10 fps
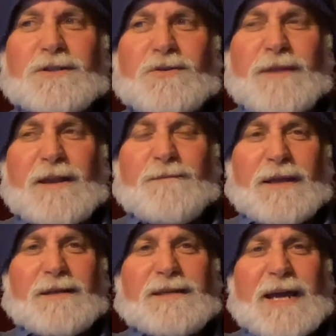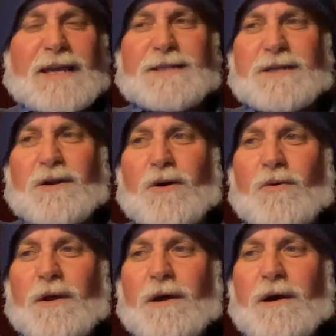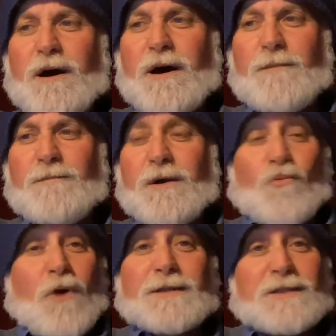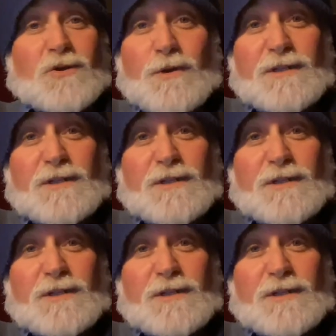So that had been decades ago. Um, Rod Stewart's